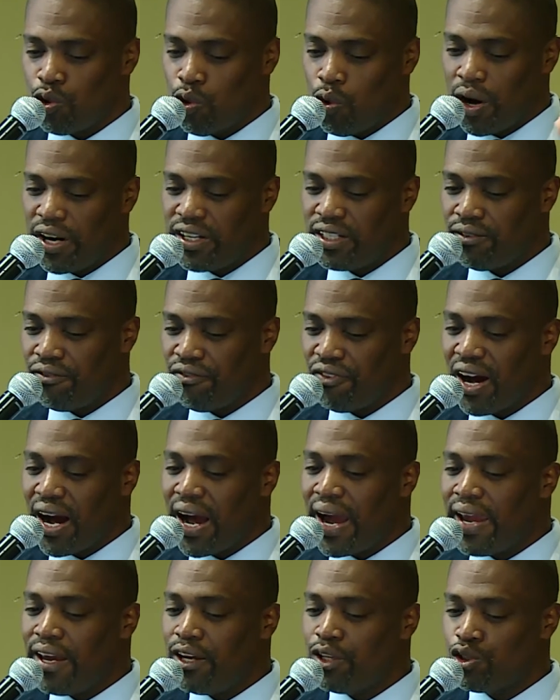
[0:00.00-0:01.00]

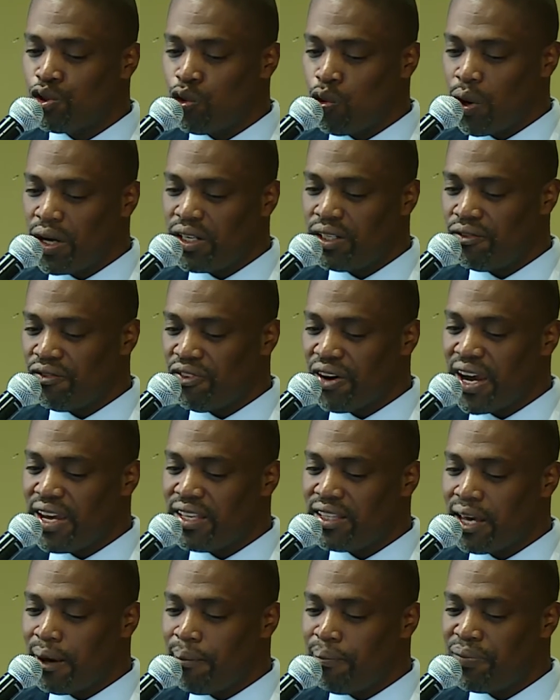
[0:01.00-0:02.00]

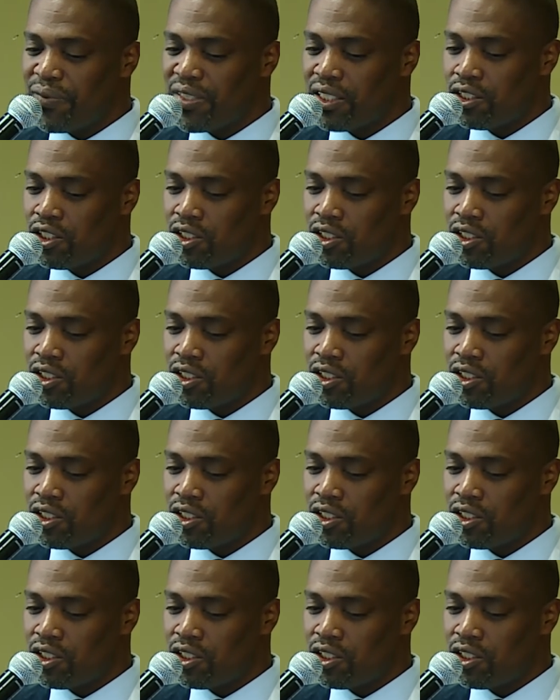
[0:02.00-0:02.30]
quantify them,